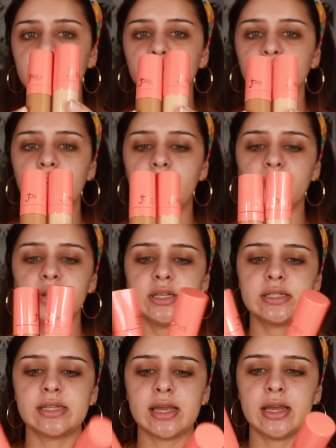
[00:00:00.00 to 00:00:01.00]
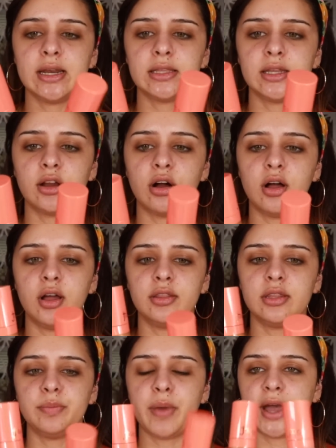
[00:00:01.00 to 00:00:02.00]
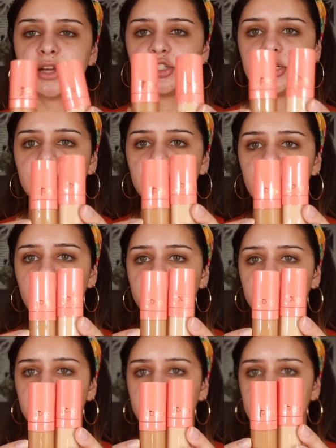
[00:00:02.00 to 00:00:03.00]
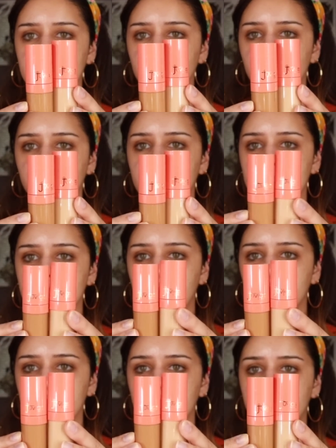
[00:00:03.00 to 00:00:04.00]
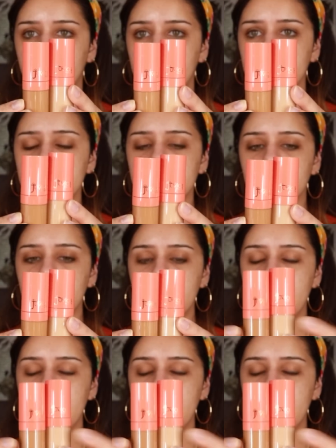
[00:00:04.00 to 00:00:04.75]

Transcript: They do not really say anything on the packaging other than Juvia's on the front.